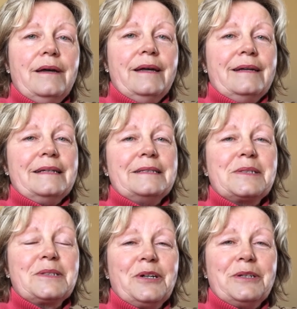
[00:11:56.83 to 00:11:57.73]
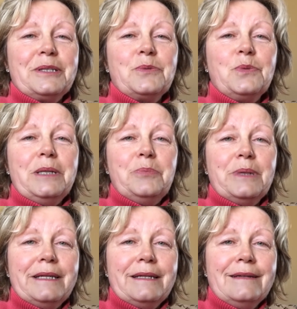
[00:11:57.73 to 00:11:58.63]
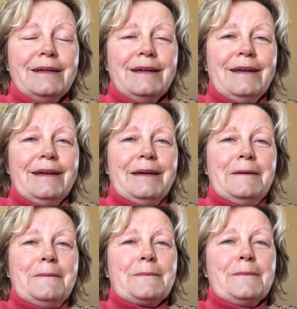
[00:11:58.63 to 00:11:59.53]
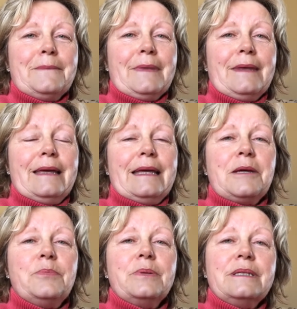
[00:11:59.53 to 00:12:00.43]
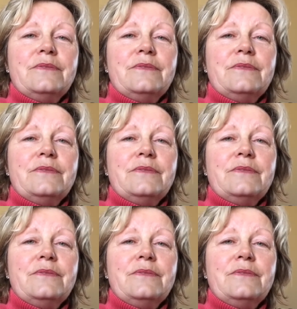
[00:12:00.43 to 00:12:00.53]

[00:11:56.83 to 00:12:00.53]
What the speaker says: And I started weeping. And I believe